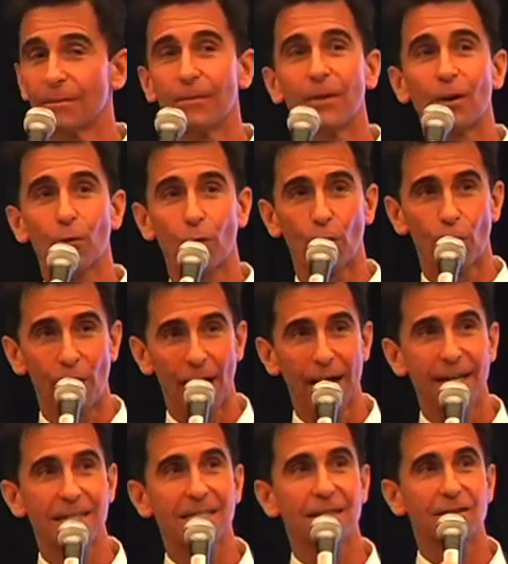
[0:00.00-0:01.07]
There were
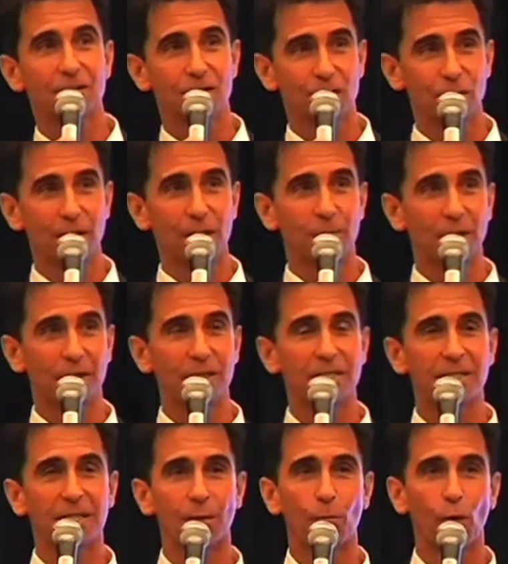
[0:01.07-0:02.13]
riots in the street
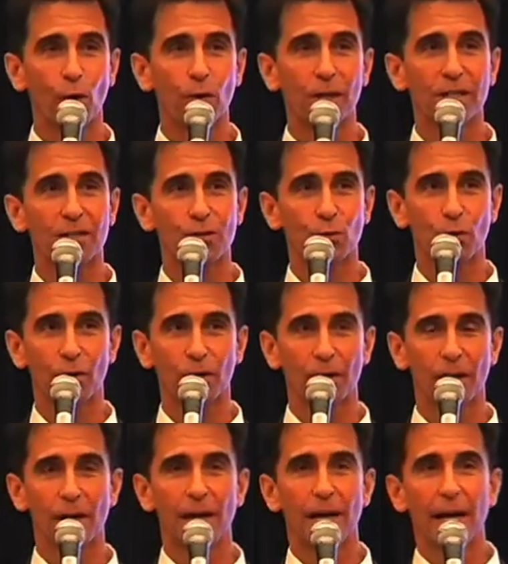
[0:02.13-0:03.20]
because he had broken his
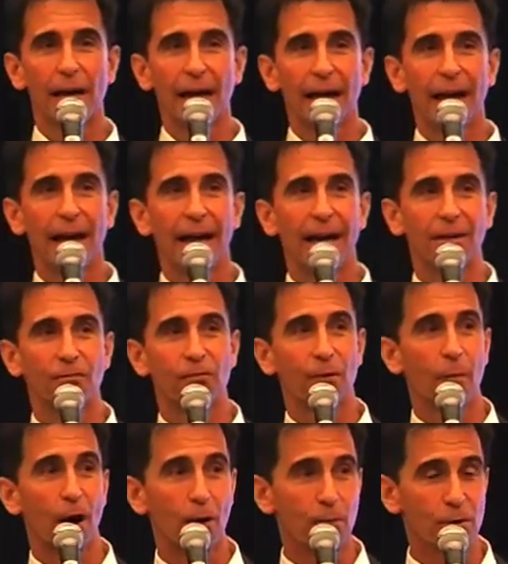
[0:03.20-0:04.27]
word. And
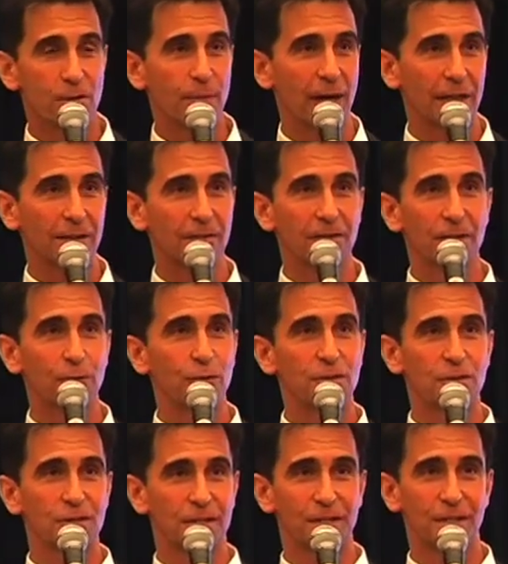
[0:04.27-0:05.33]
from our perspective, he
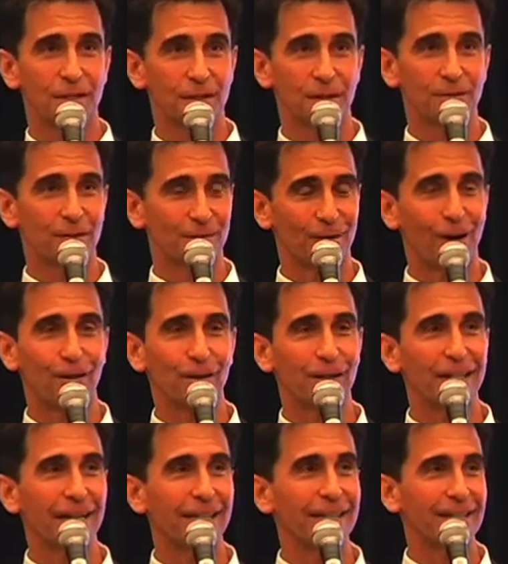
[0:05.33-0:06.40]
was
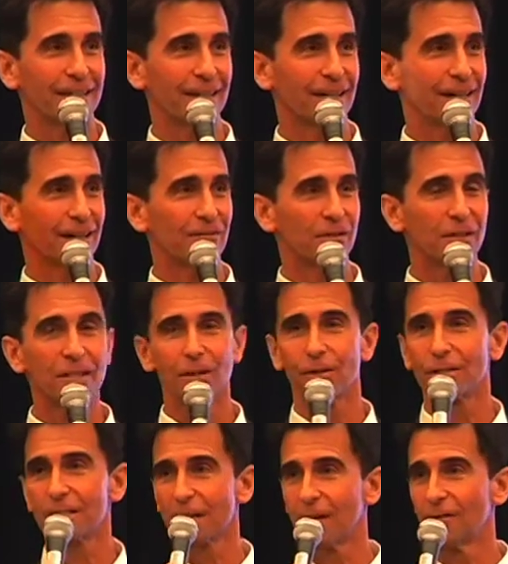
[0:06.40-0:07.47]
hardly anything of a leader
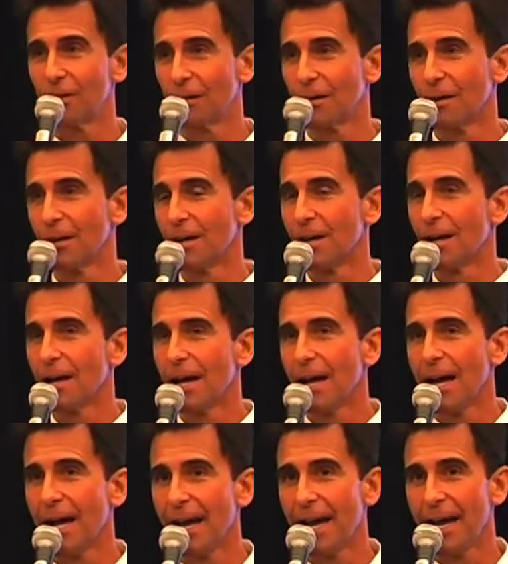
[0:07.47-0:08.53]
as governor.
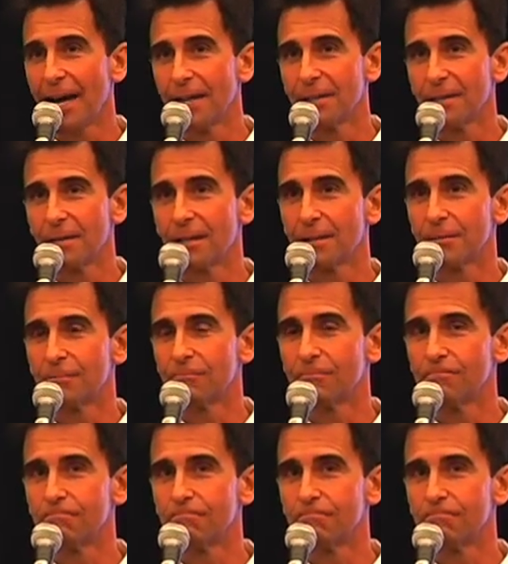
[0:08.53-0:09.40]
And